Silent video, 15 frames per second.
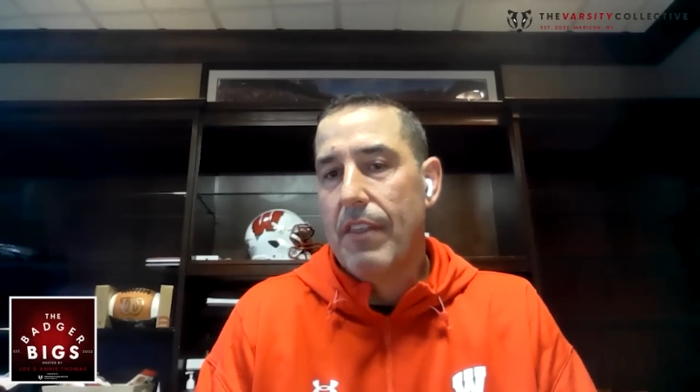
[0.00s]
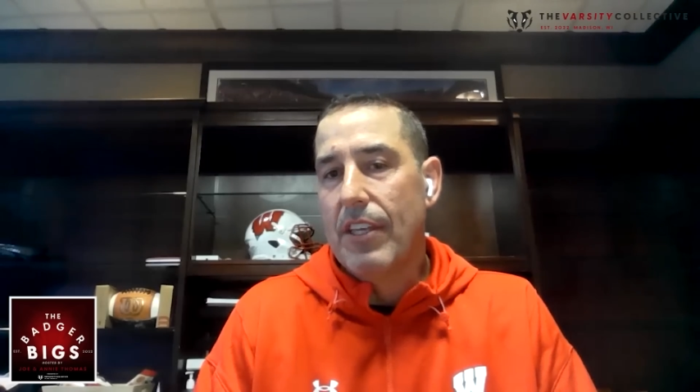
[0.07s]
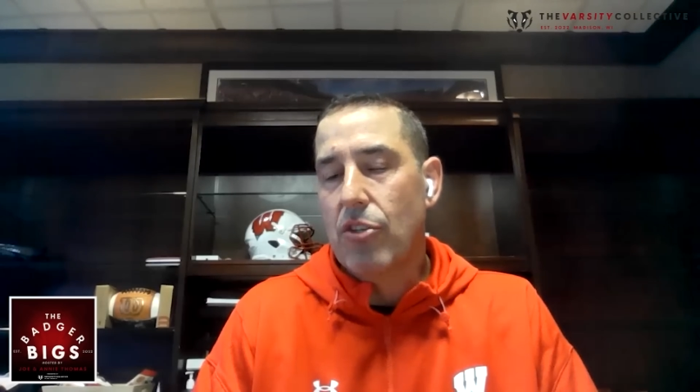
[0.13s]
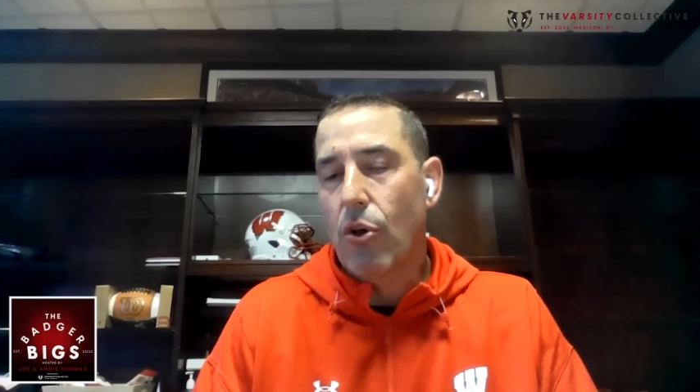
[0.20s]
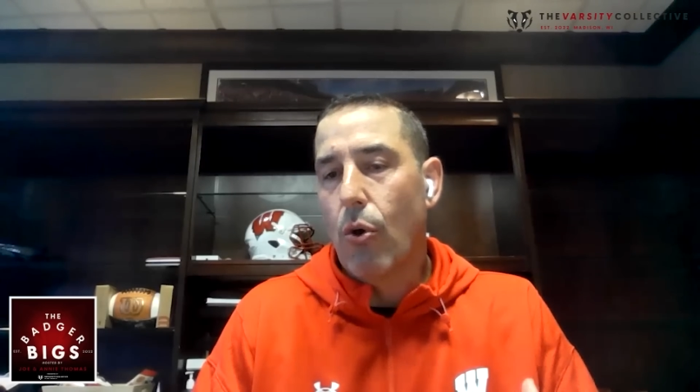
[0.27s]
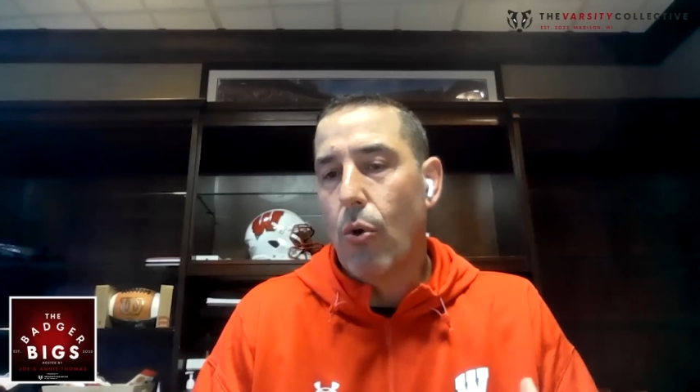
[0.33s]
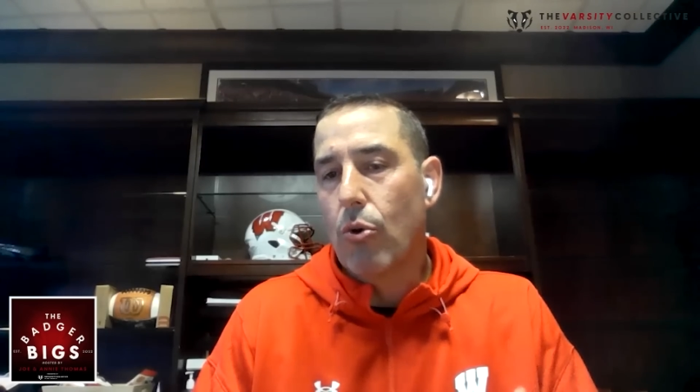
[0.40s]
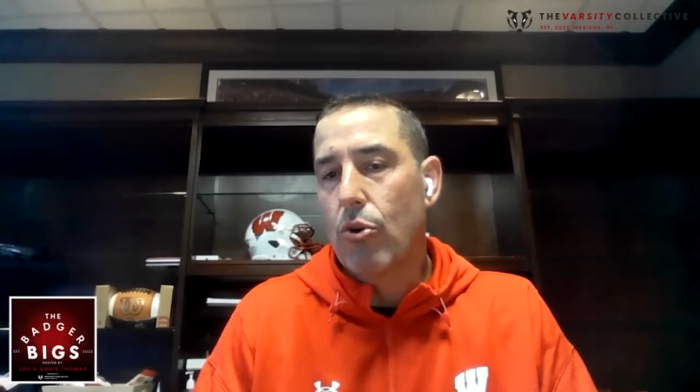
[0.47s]

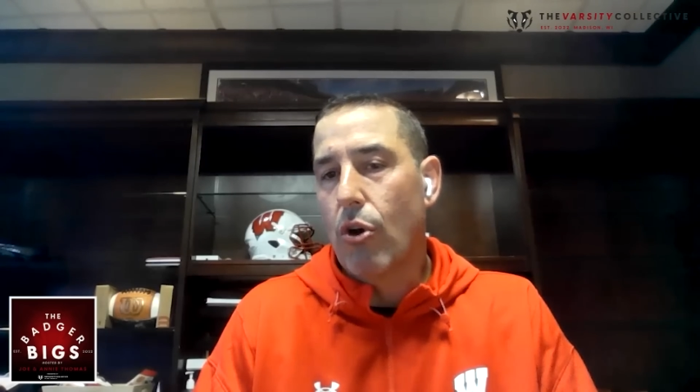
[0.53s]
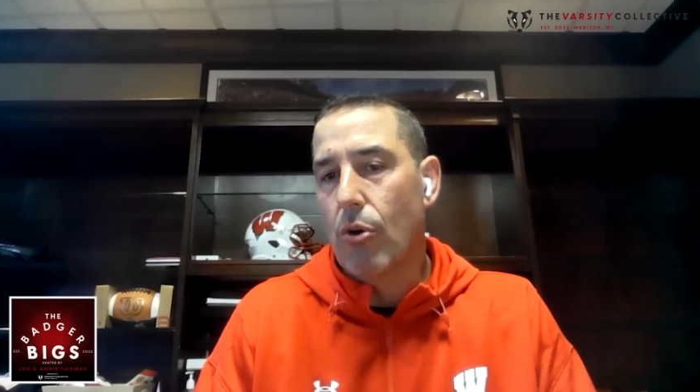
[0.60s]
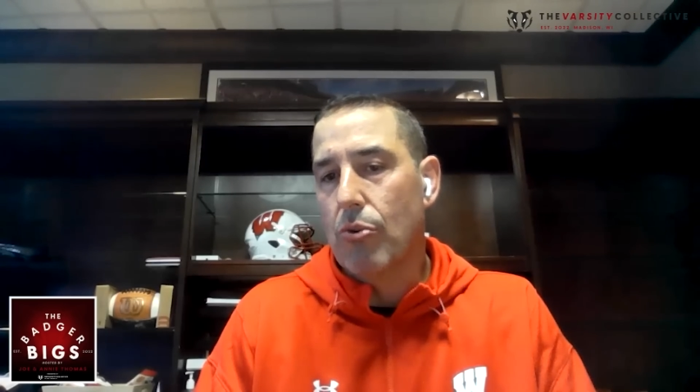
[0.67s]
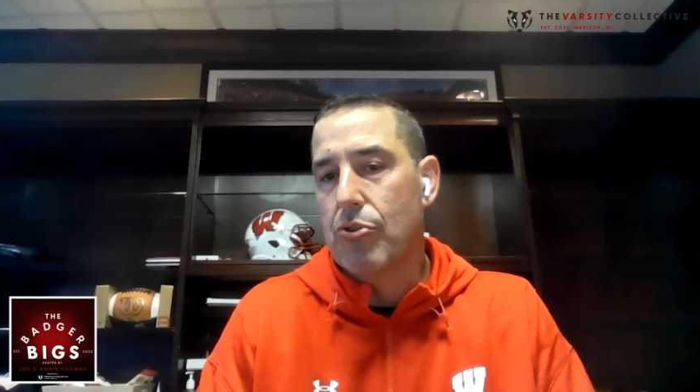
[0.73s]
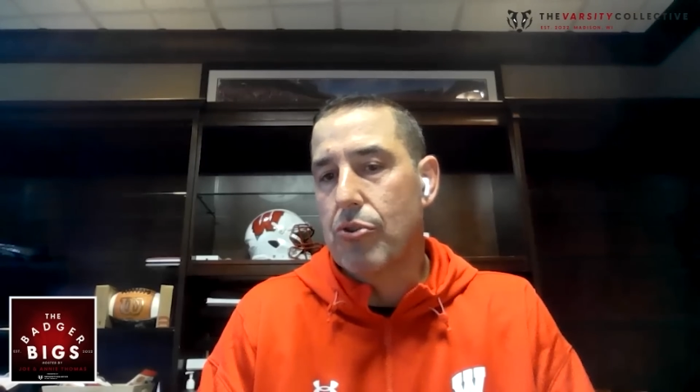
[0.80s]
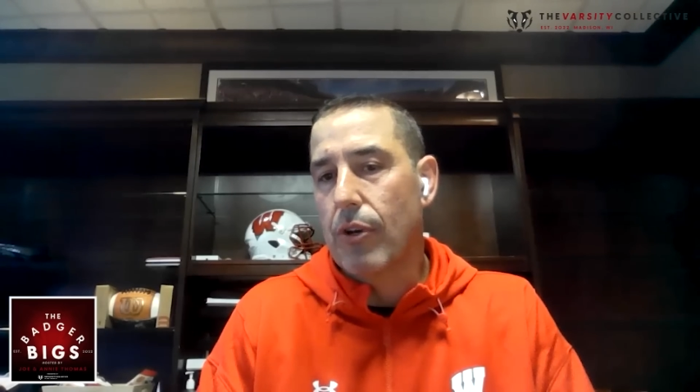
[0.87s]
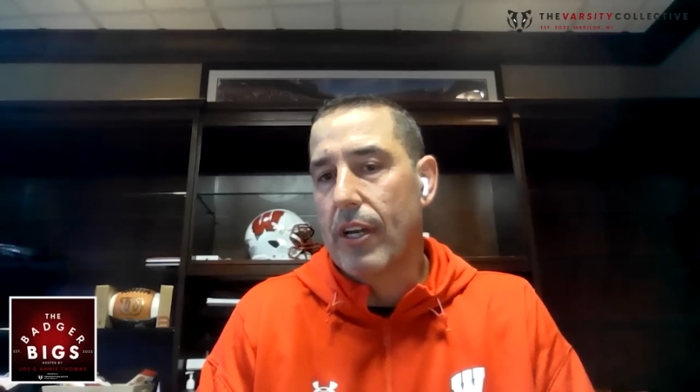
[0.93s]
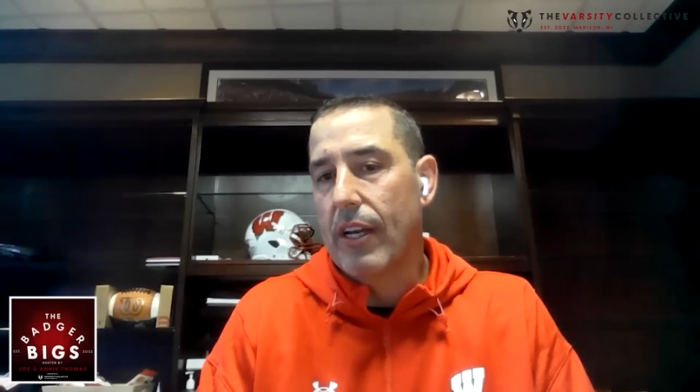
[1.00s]
this whole
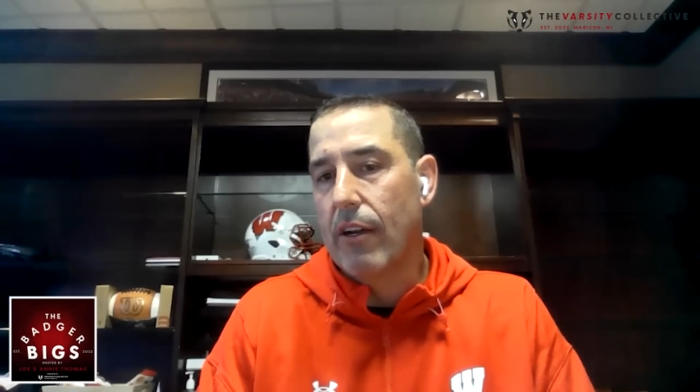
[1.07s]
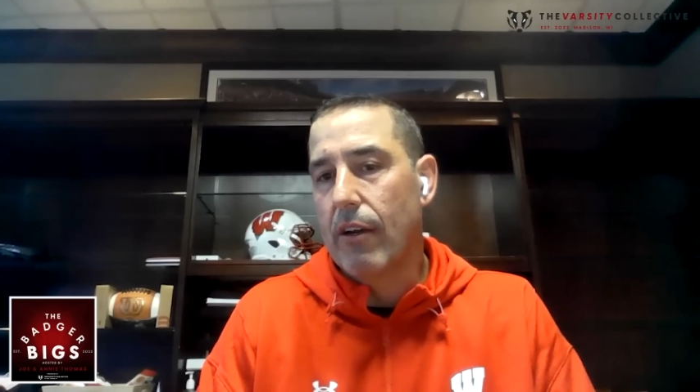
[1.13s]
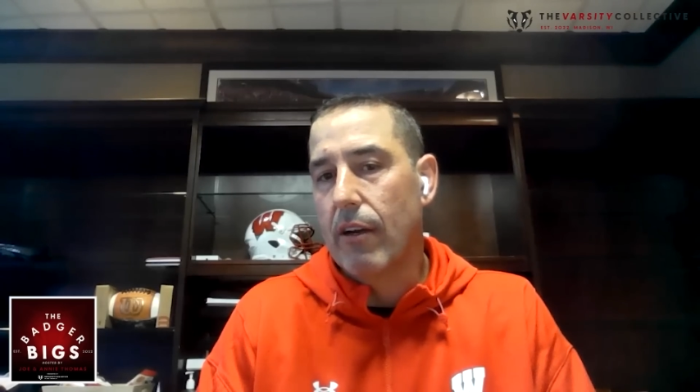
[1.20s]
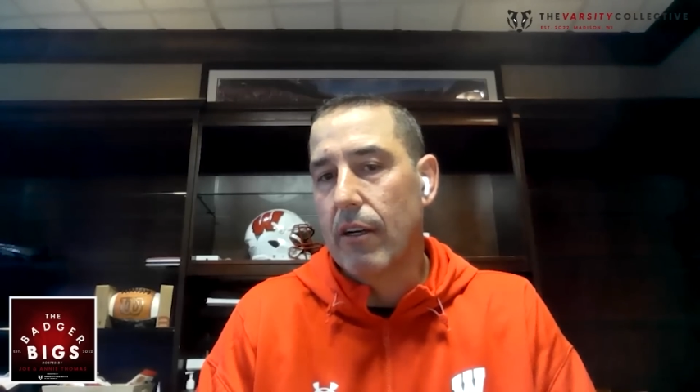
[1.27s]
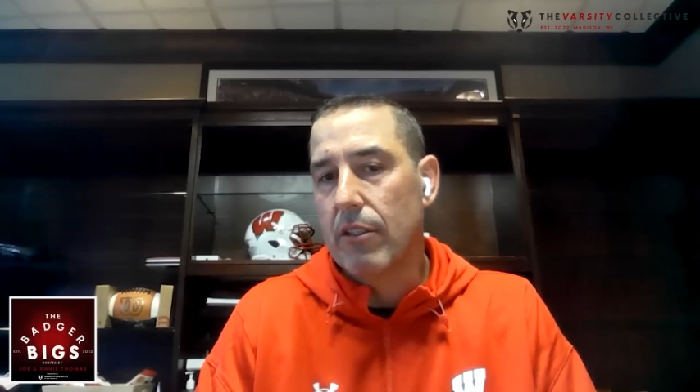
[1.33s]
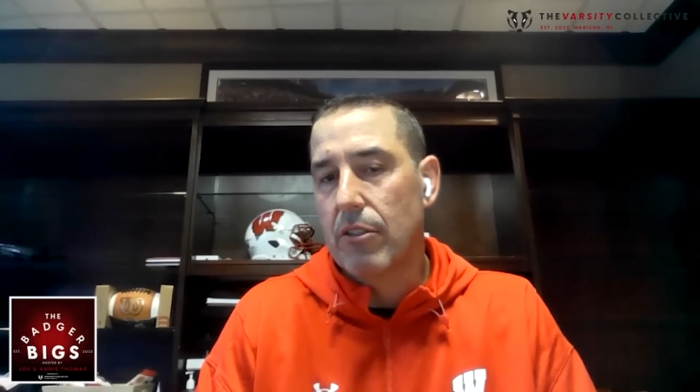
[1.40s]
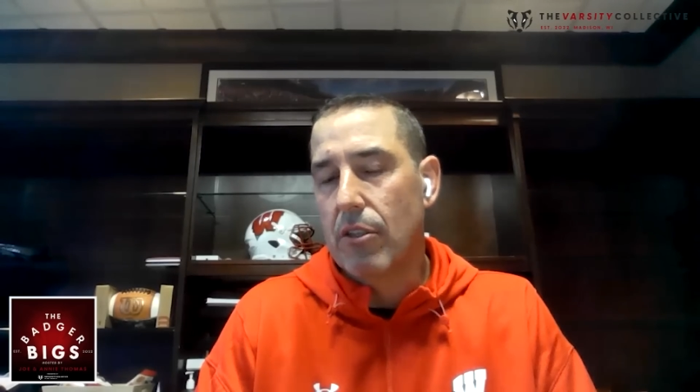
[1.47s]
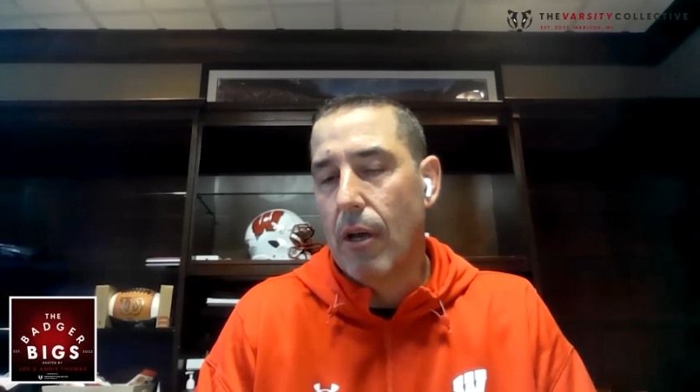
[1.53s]
culture
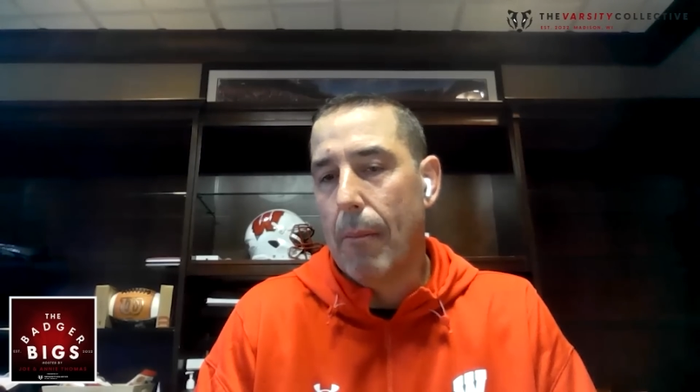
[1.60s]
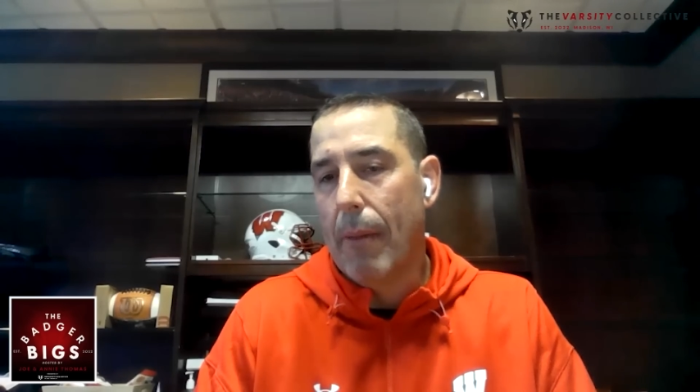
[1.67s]
here,